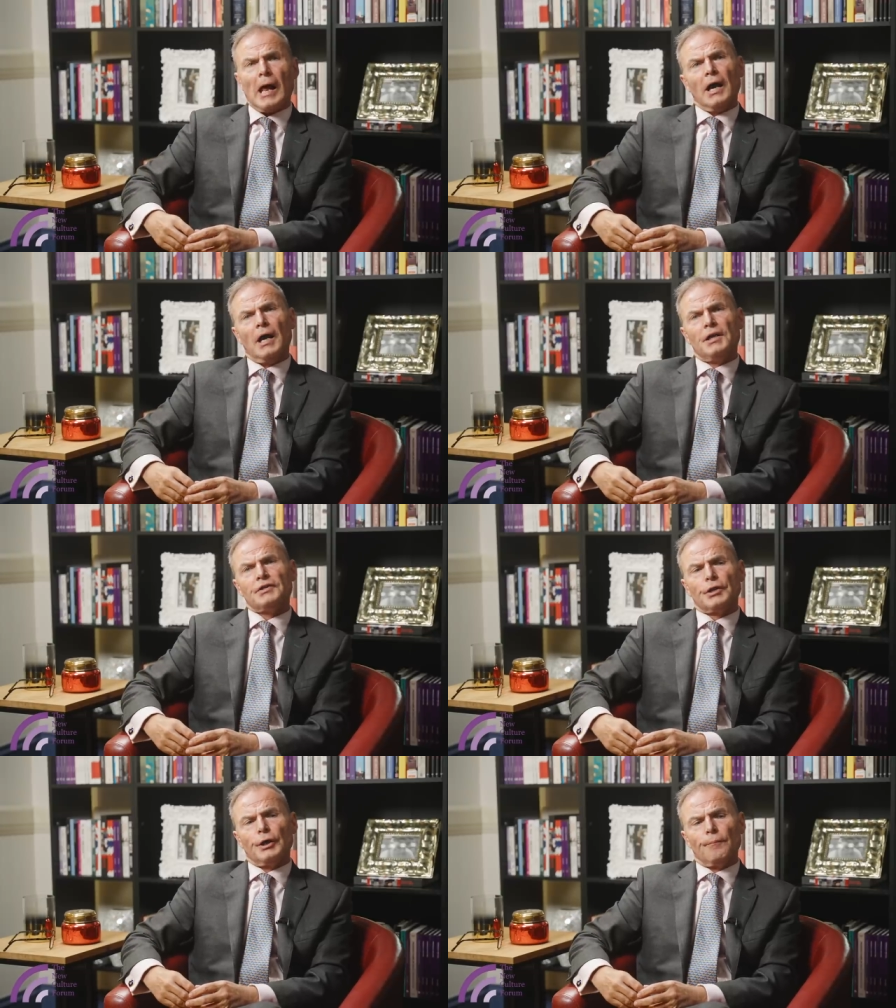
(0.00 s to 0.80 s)

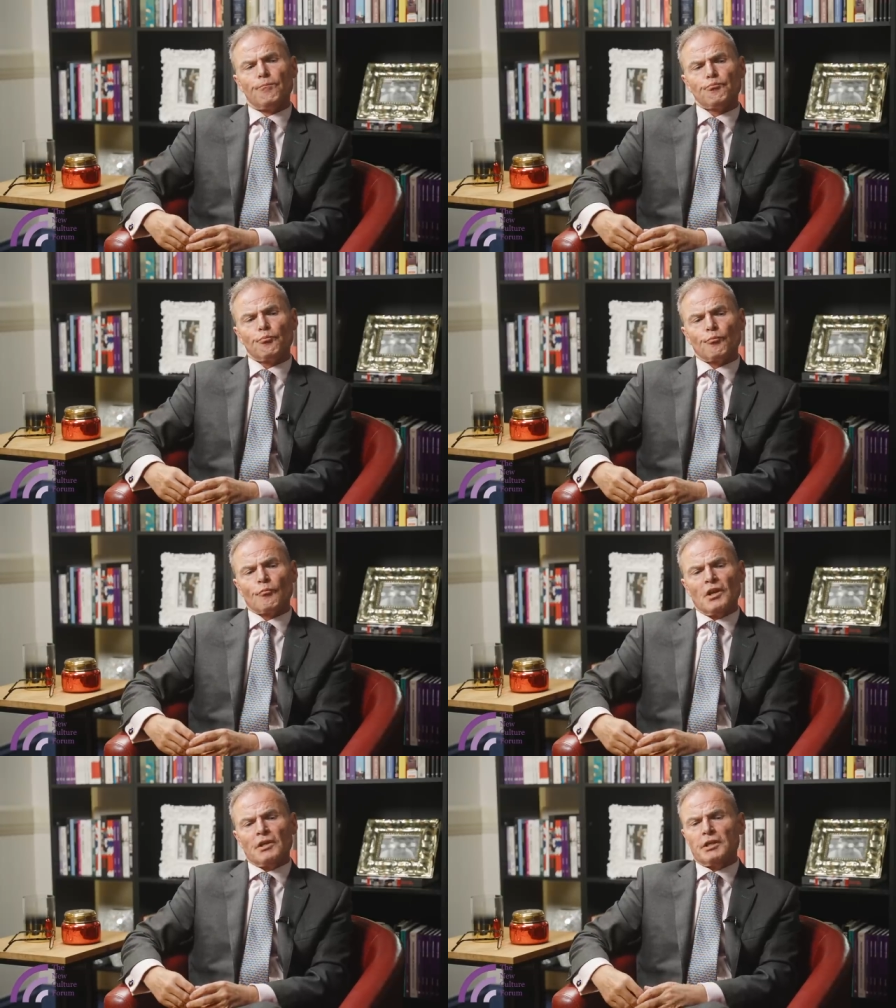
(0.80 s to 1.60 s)
and
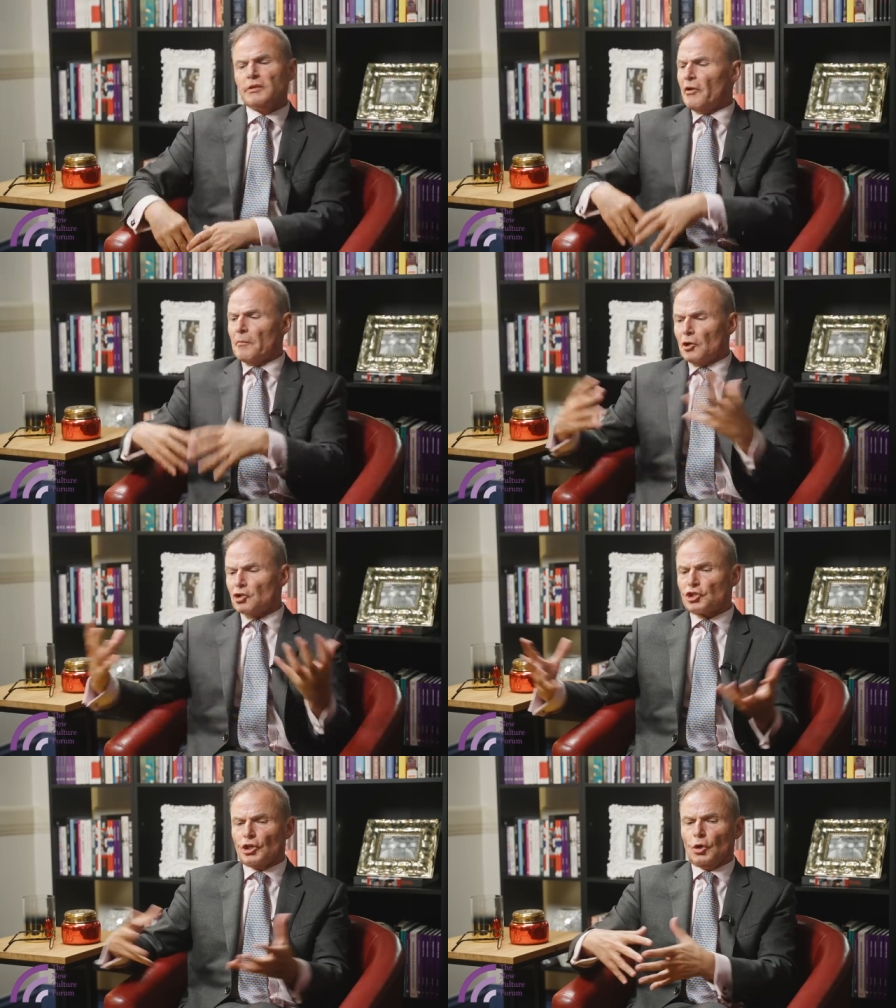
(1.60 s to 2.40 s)
he very
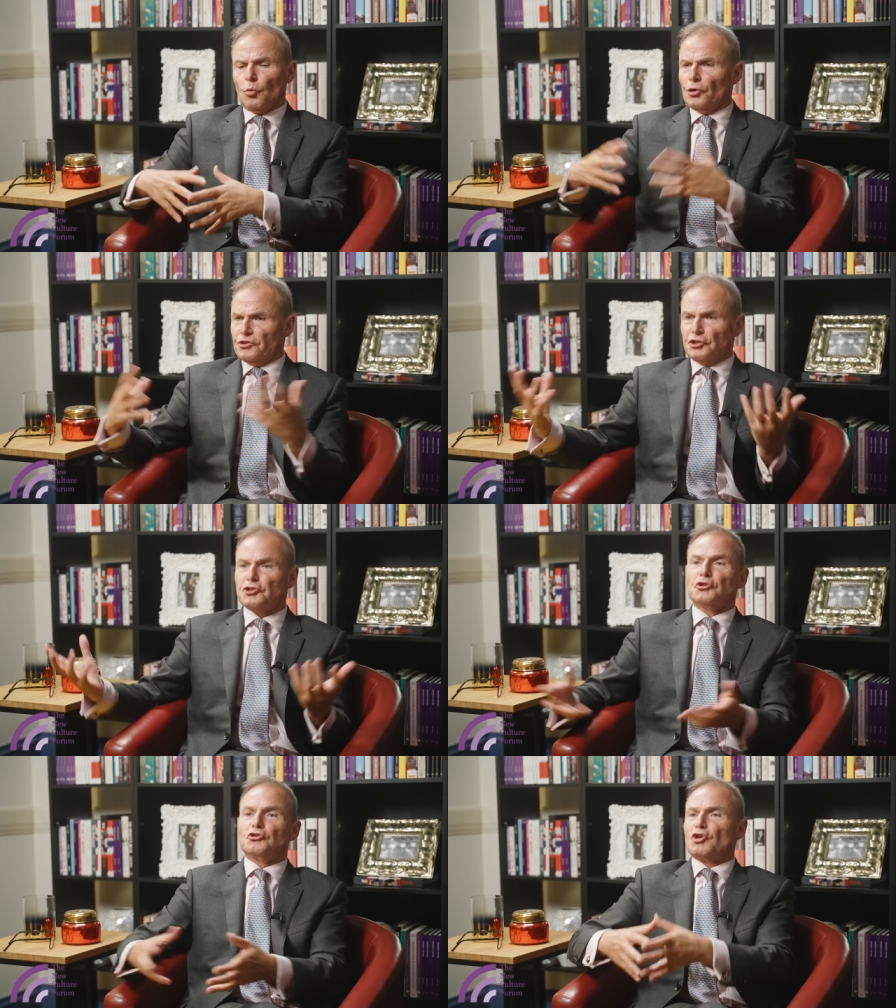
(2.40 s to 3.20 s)
much wanted
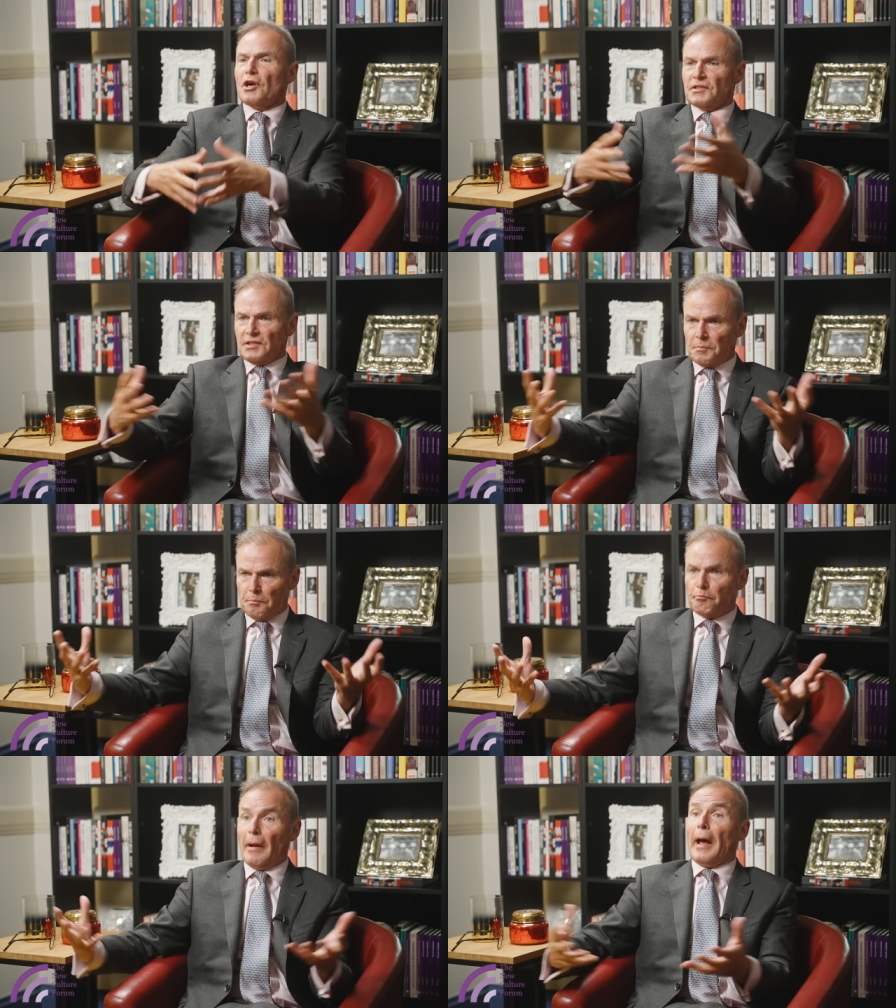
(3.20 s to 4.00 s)
to try to
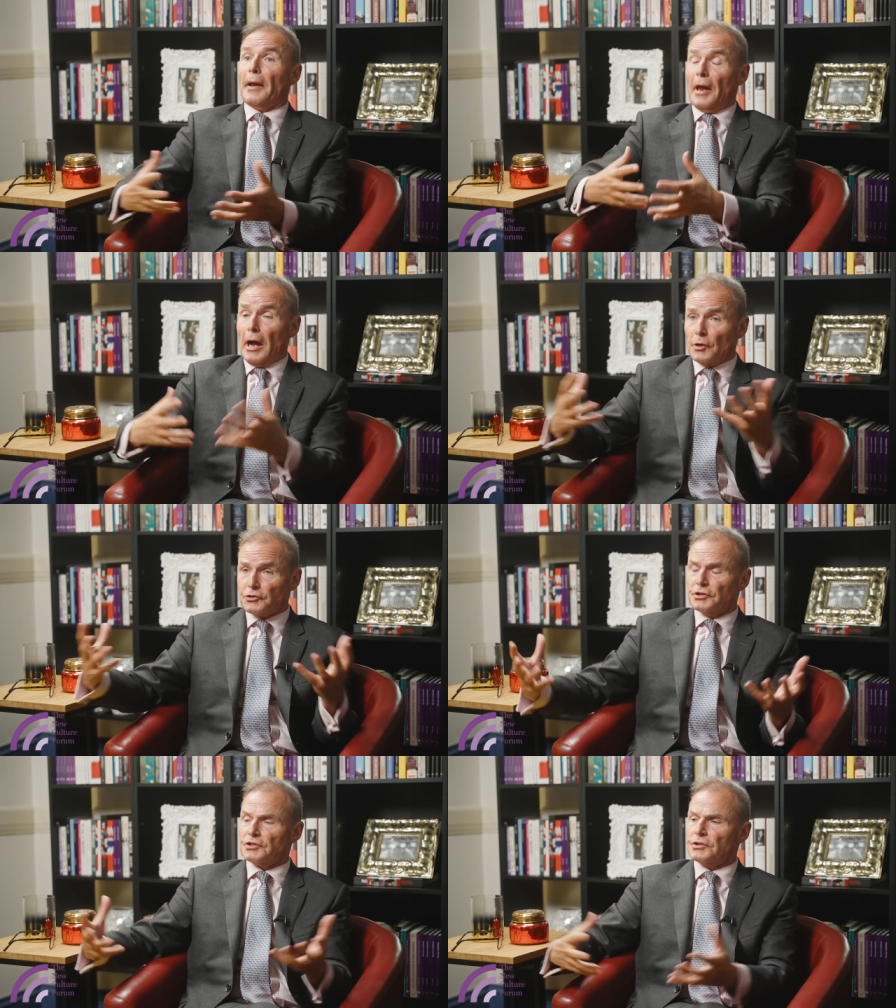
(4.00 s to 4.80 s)
span
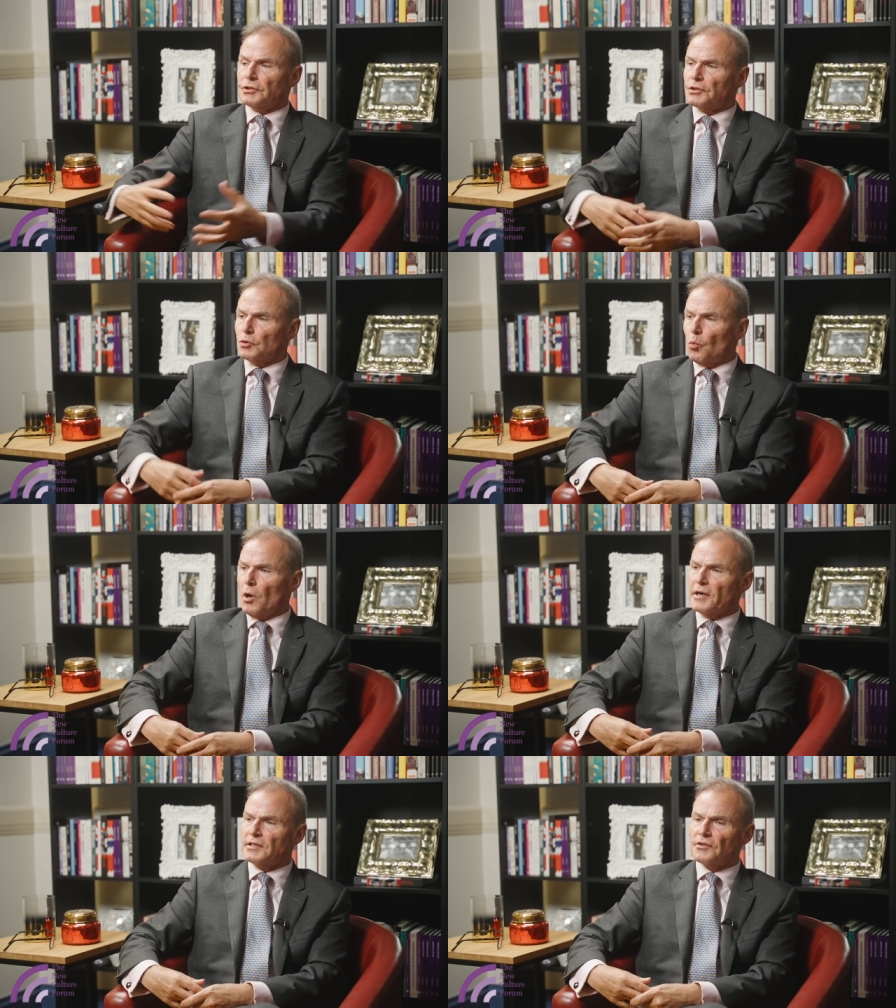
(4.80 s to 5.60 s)
out and to
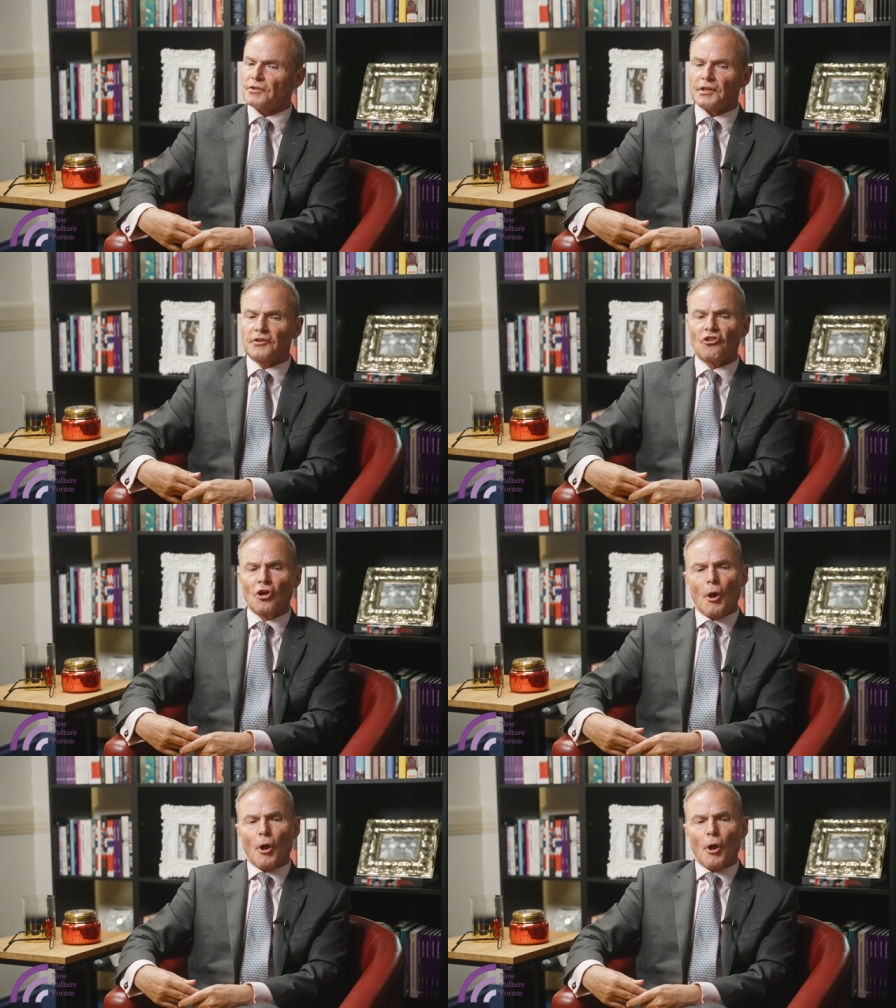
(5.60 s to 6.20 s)
widen things.